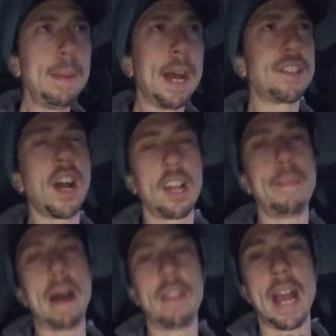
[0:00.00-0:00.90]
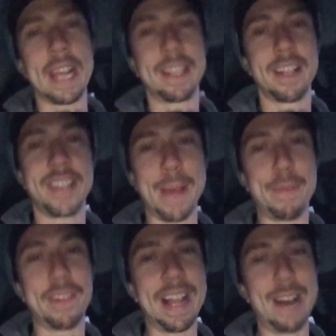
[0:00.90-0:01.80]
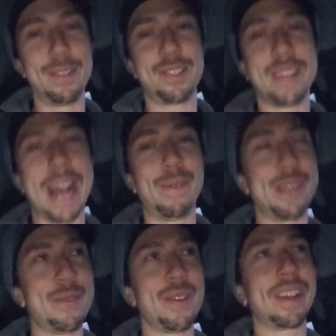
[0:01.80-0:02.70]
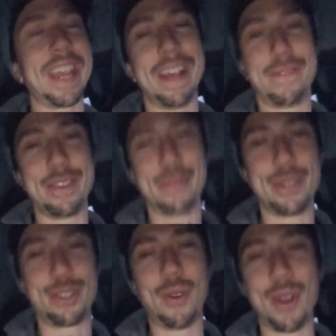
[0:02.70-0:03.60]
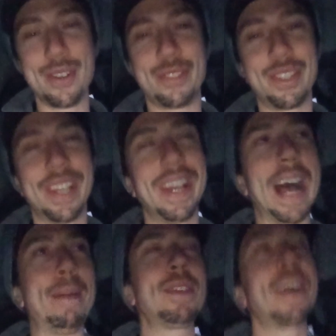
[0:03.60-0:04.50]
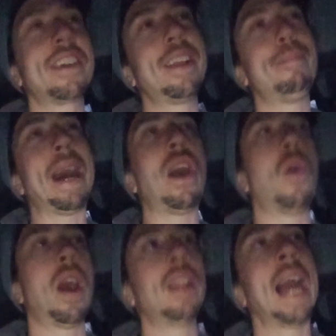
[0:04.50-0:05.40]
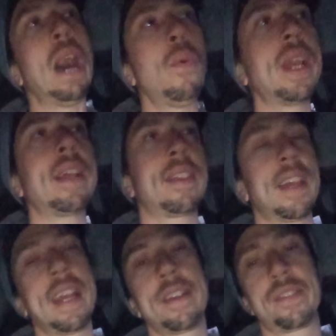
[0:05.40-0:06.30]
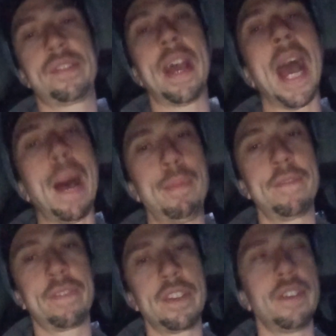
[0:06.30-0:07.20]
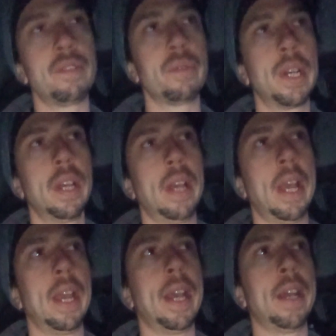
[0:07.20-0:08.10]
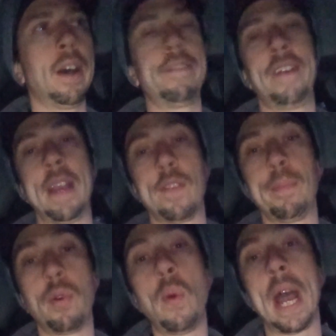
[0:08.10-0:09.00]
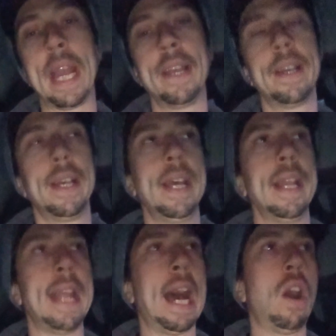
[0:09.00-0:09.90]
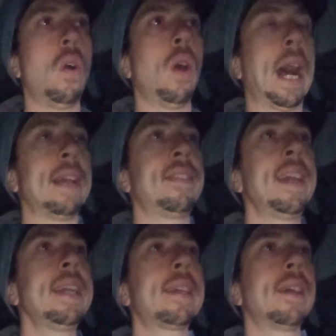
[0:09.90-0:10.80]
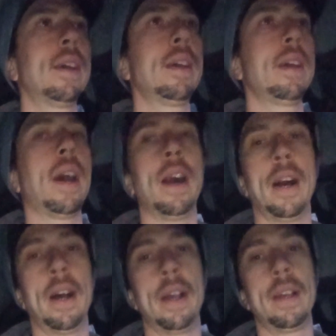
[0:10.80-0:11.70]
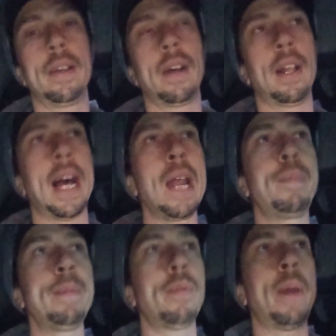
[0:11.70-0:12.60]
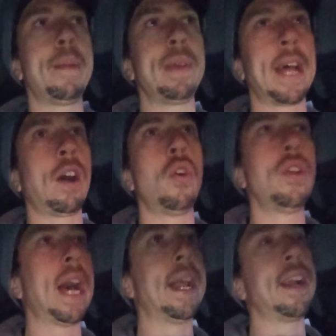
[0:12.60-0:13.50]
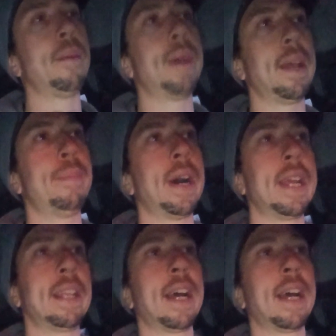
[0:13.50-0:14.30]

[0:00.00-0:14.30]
I'm not talking about like the type of allowance you got when you were a kid for doing chores. I'm talking about allowing things to happen for you in a favorable way. Now, I think a lot of people might be like, hold on there a minute, buddy.